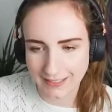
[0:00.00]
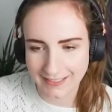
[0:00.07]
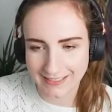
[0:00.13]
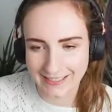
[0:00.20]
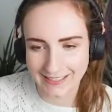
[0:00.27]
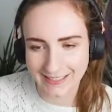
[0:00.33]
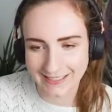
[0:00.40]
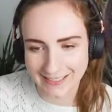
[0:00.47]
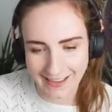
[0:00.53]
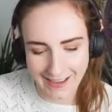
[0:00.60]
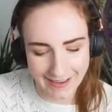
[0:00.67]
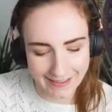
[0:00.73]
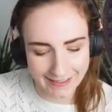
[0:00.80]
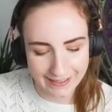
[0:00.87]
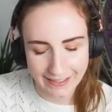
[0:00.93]
She's
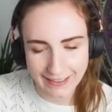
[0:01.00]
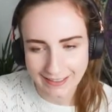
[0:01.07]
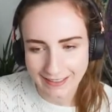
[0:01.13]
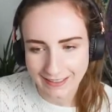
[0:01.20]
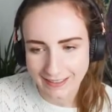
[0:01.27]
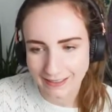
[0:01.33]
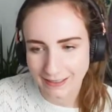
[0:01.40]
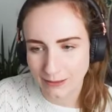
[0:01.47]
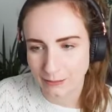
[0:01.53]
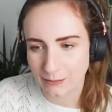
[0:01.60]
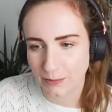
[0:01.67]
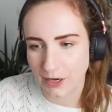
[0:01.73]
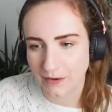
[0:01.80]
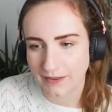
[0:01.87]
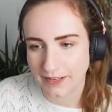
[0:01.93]
like,
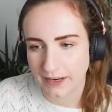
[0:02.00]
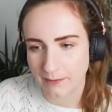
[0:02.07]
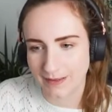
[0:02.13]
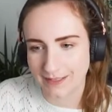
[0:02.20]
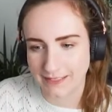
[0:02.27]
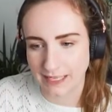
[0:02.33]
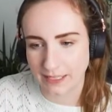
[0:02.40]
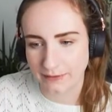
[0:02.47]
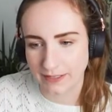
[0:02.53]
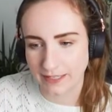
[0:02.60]
what have I got myself